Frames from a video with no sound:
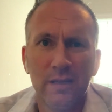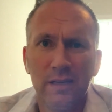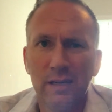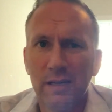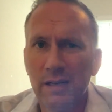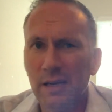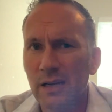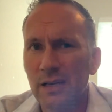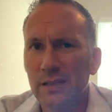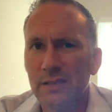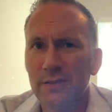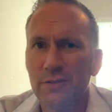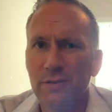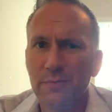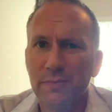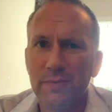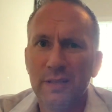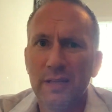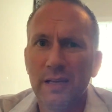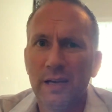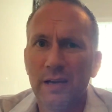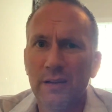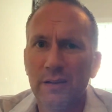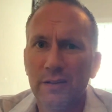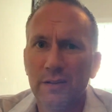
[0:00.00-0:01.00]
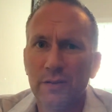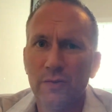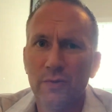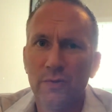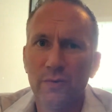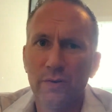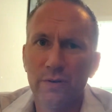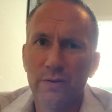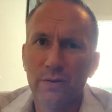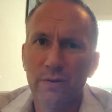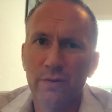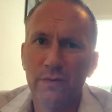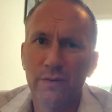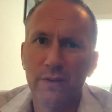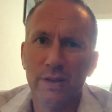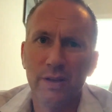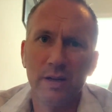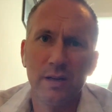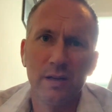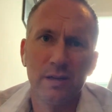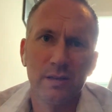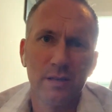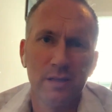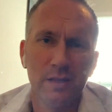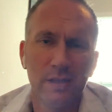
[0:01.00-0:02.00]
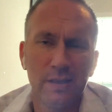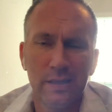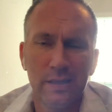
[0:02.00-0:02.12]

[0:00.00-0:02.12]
Uh, it should be down in the corner over there.